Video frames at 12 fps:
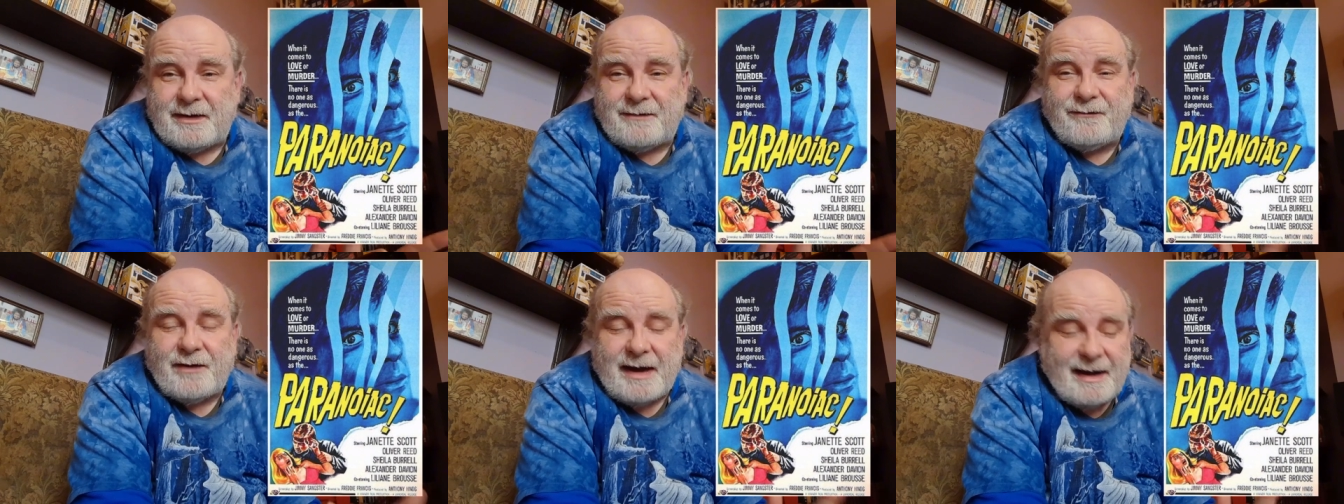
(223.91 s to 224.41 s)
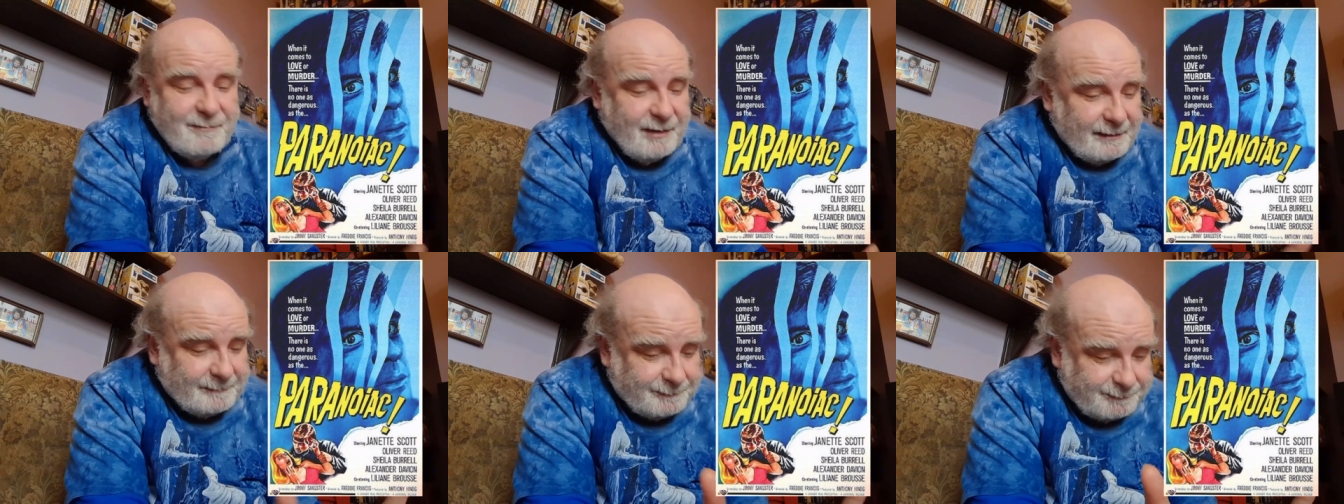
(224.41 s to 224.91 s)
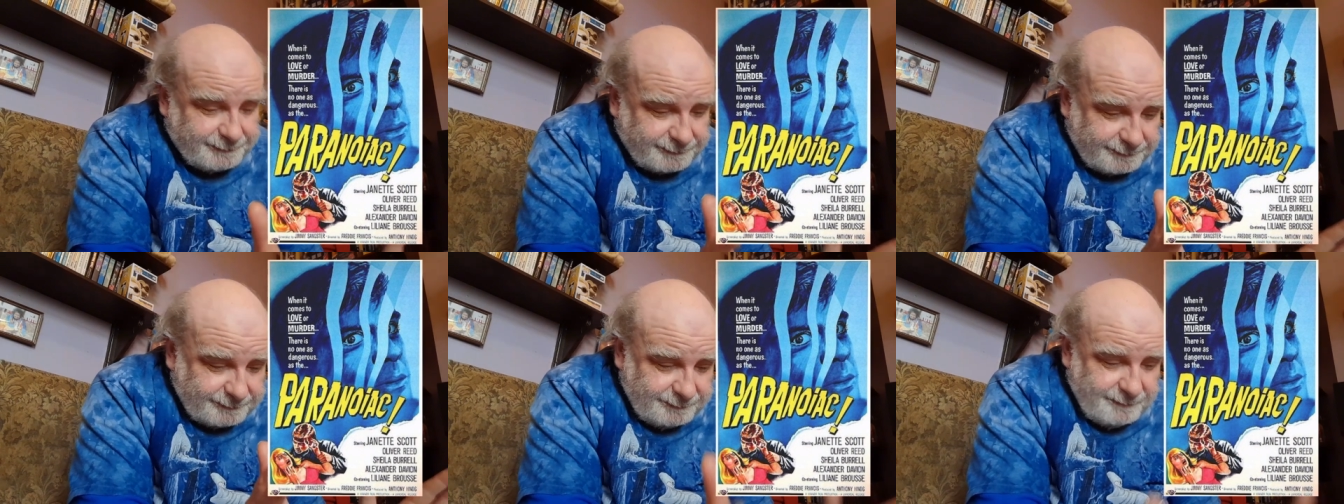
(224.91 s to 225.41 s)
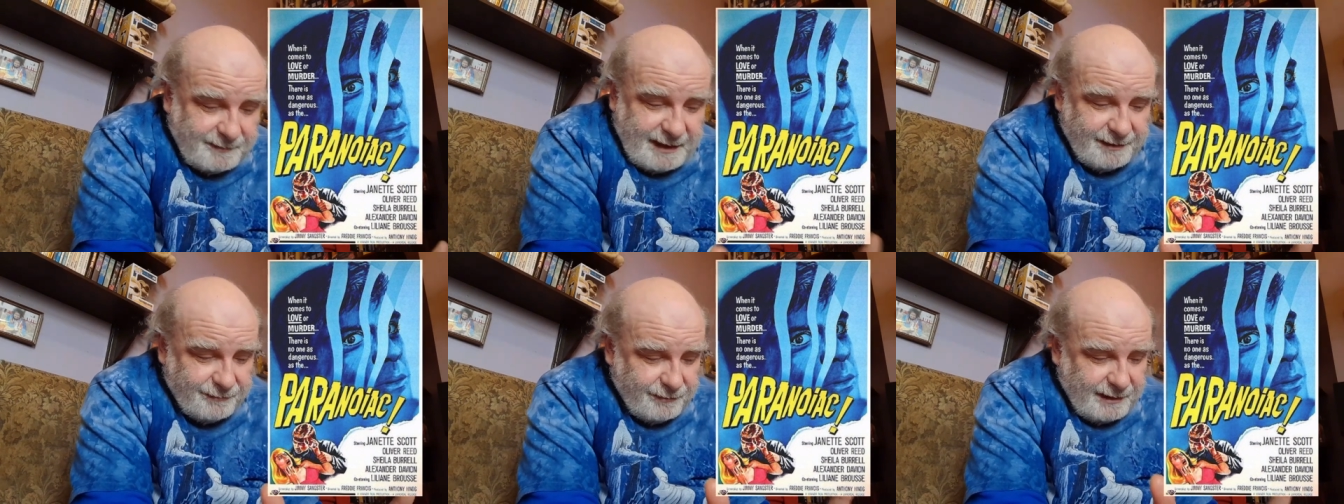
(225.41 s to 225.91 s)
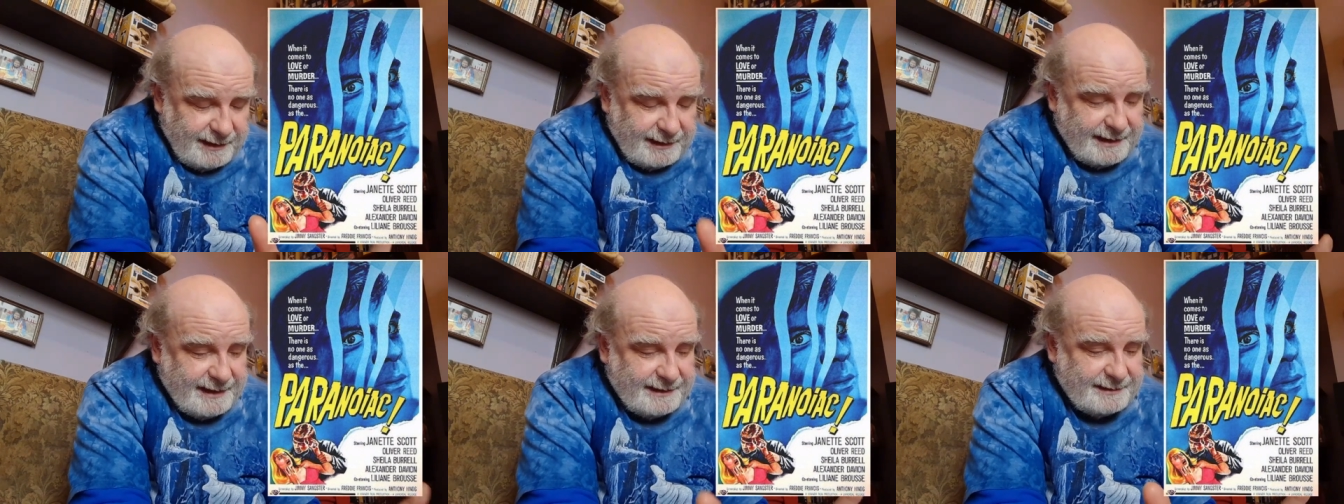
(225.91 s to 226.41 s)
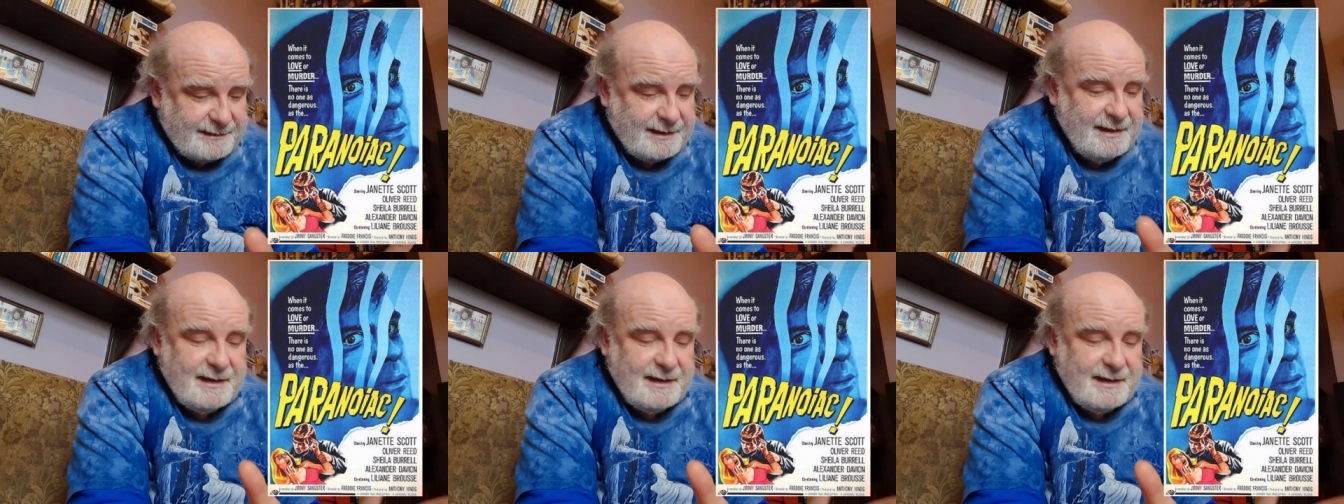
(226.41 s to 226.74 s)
And for Hammer, it really is.